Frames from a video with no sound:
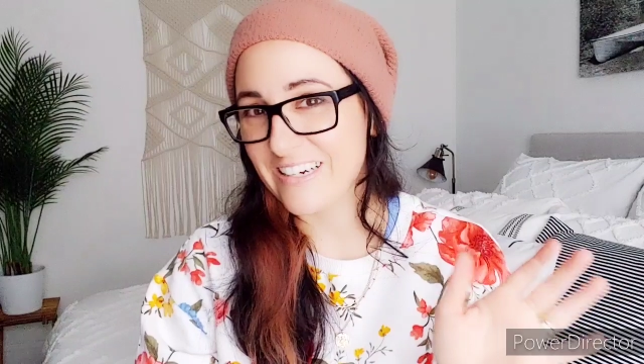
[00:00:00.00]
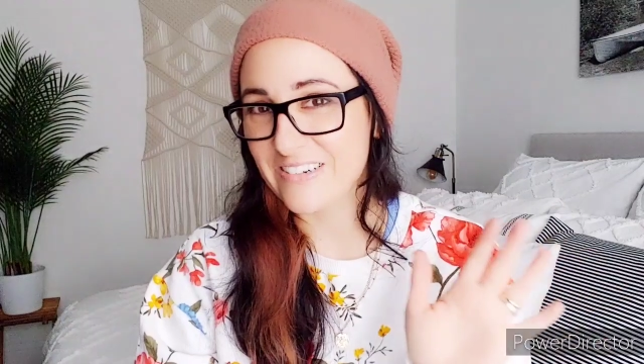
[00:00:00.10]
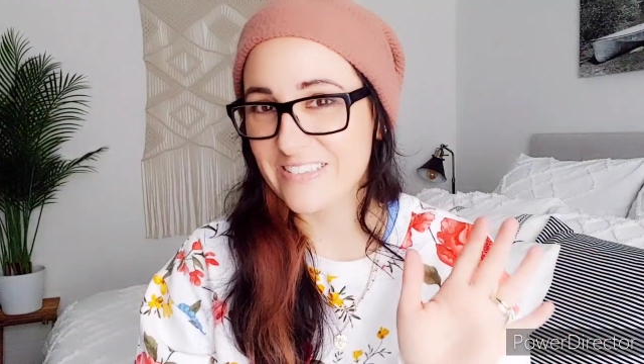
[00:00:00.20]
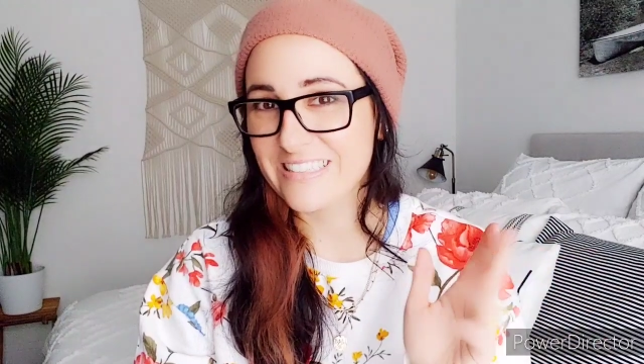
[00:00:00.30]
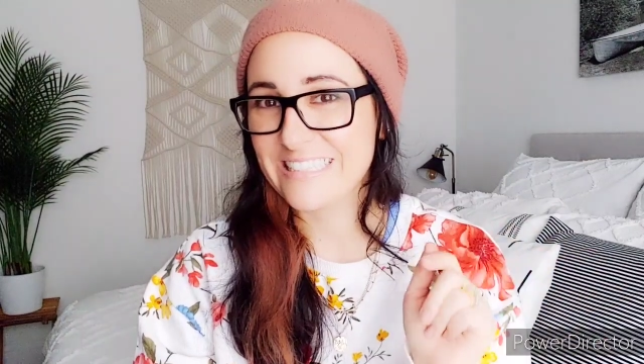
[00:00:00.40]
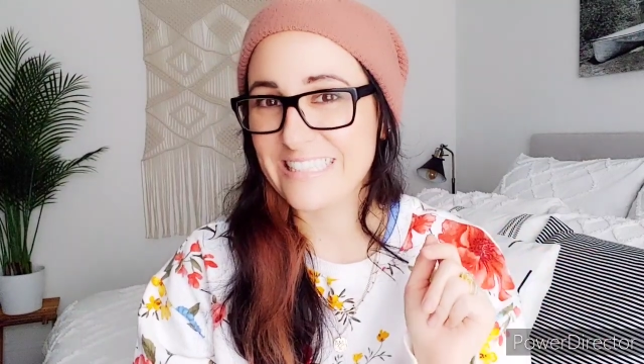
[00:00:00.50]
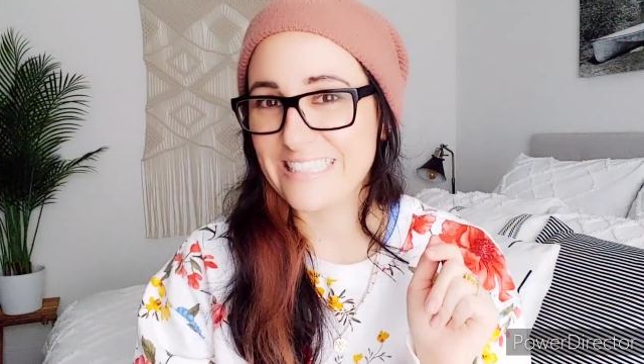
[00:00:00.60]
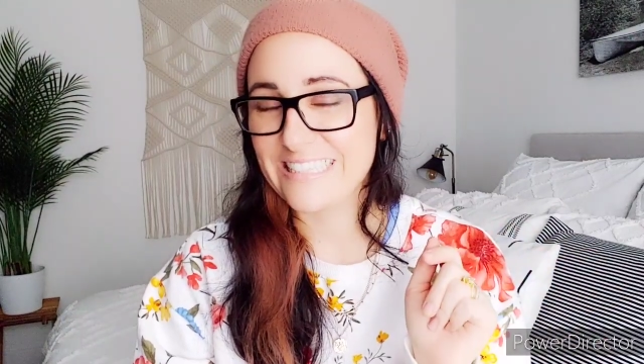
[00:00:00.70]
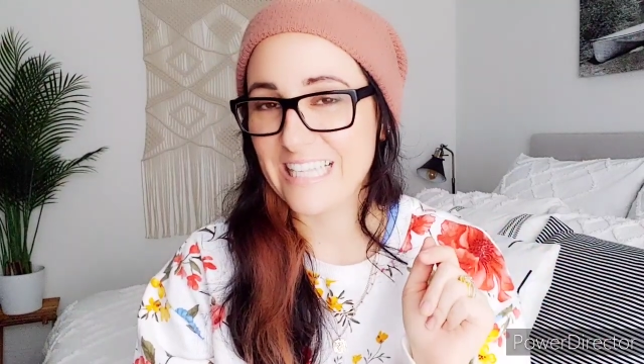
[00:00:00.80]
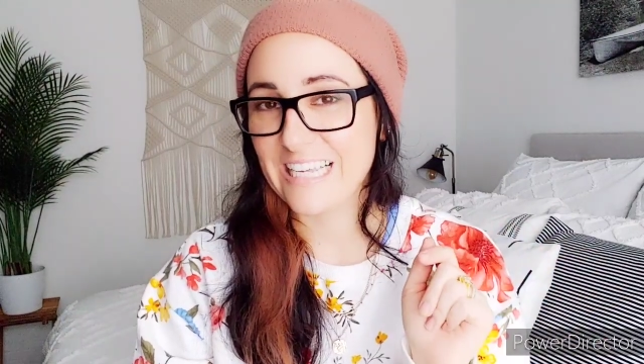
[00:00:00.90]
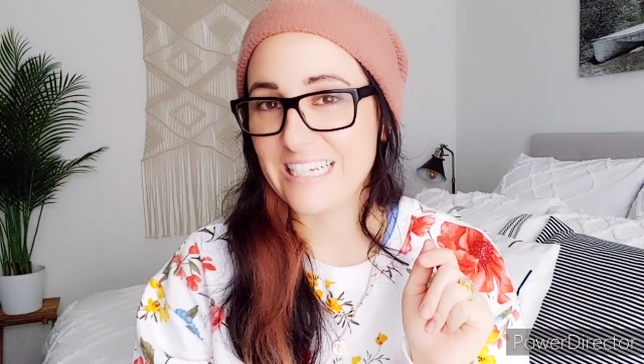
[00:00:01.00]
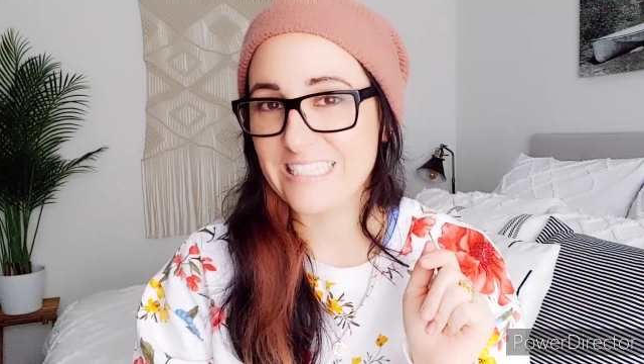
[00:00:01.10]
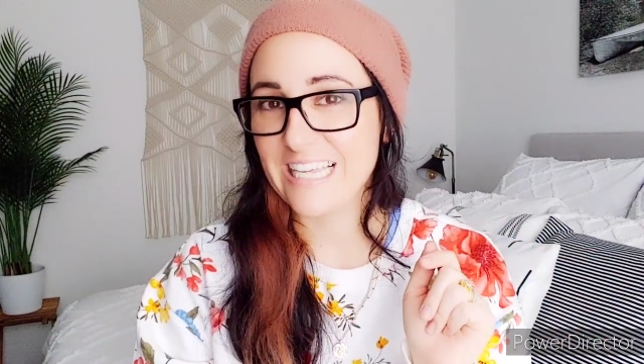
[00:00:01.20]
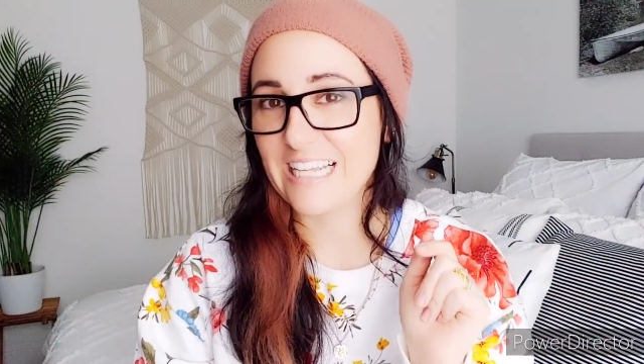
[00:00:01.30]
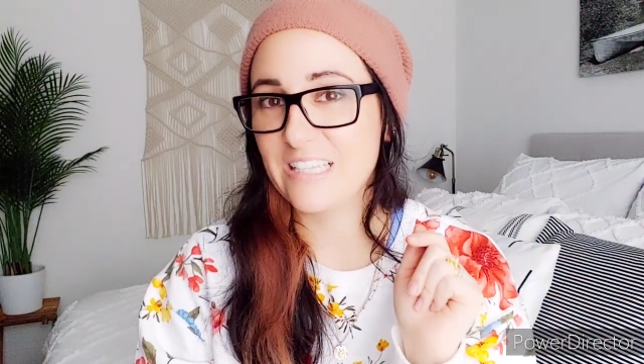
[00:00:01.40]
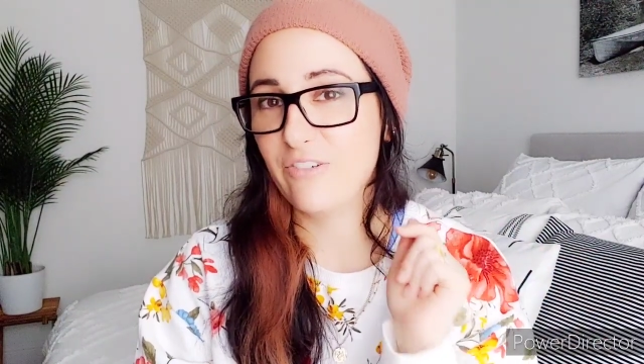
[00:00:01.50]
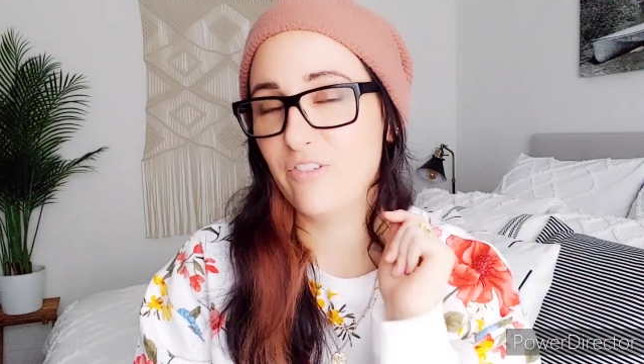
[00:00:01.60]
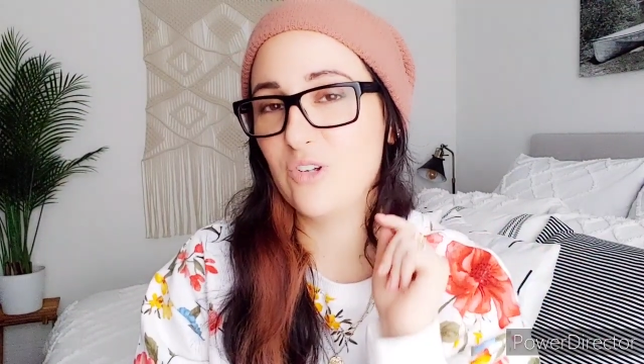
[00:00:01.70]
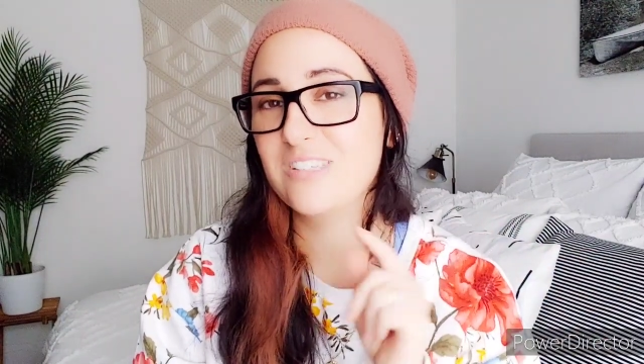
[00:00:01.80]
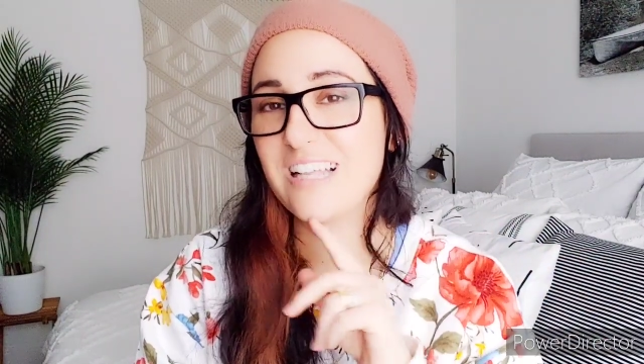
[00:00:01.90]
know, like I said, the
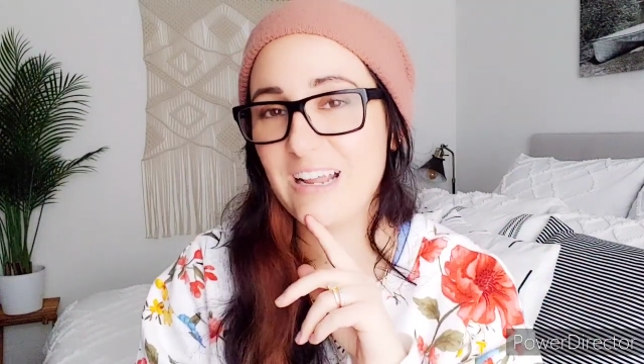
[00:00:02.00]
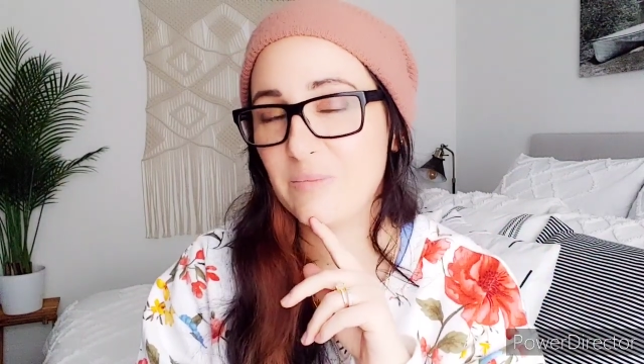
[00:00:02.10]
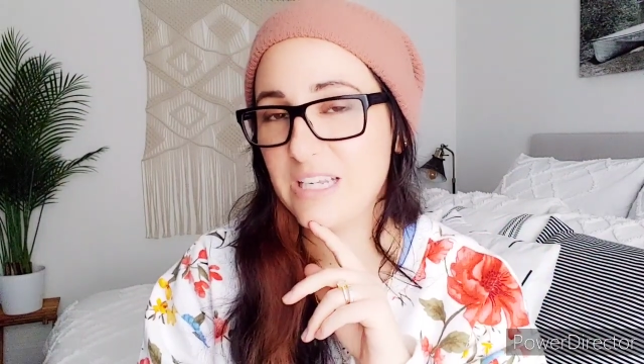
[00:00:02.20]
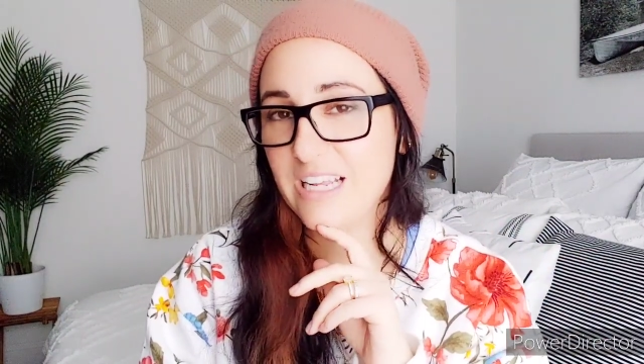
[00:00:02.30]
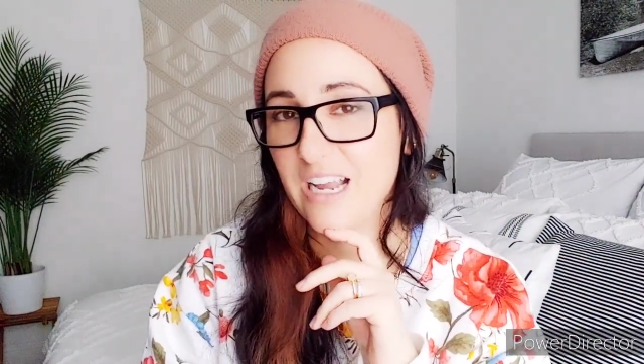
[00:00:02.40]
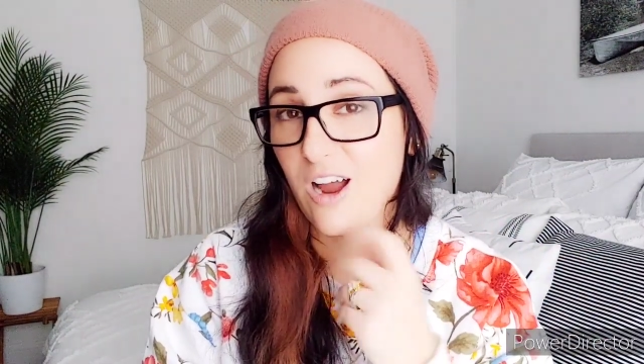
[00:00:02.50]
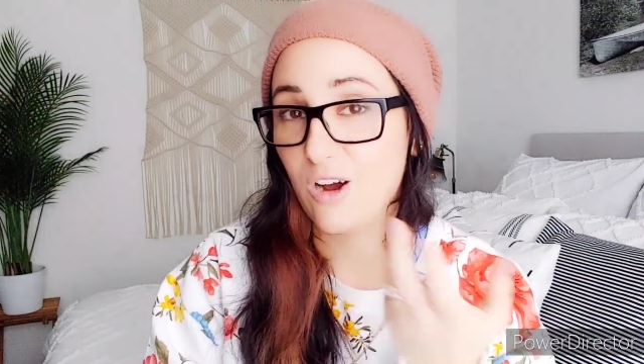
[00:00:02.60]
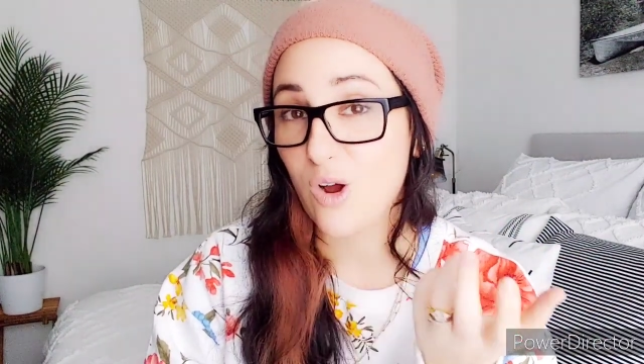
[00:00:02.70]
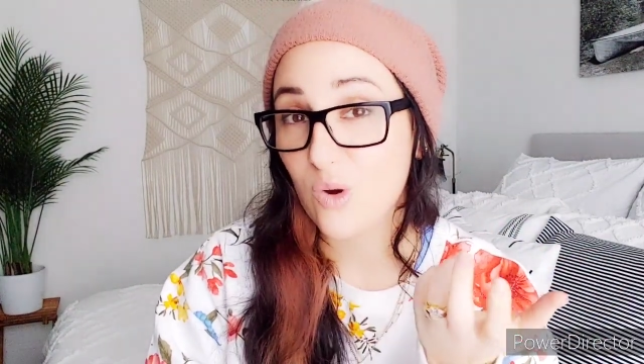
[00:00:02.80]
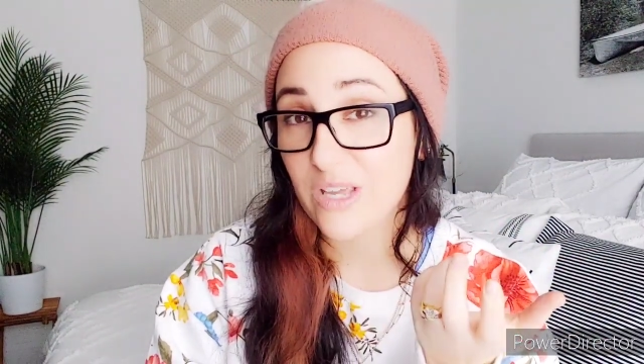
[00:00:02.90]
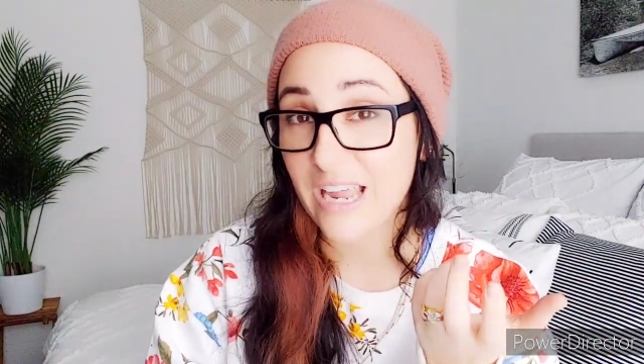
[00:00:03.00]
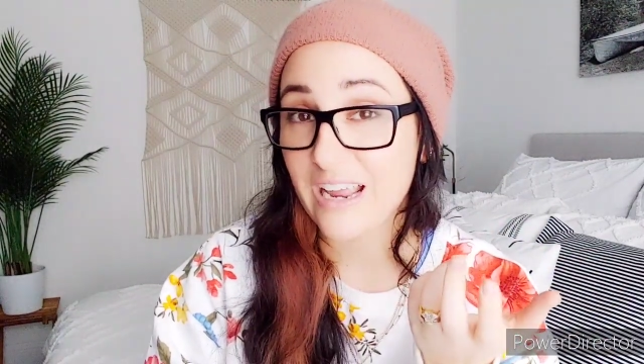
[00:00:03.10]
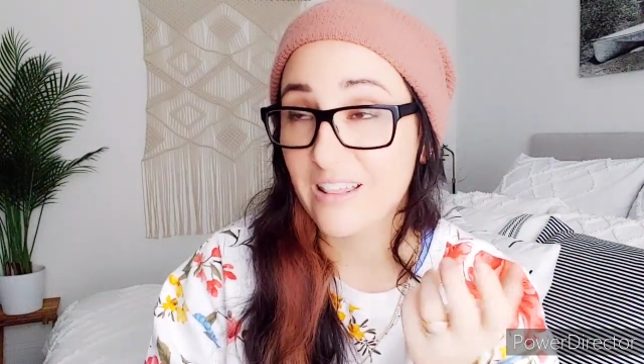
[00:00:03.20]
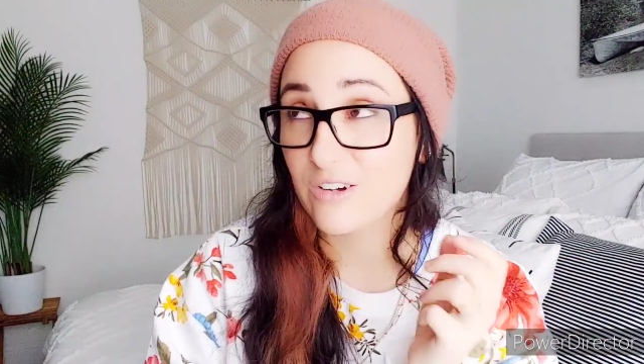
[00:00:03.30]
foods that I'm eating are okay.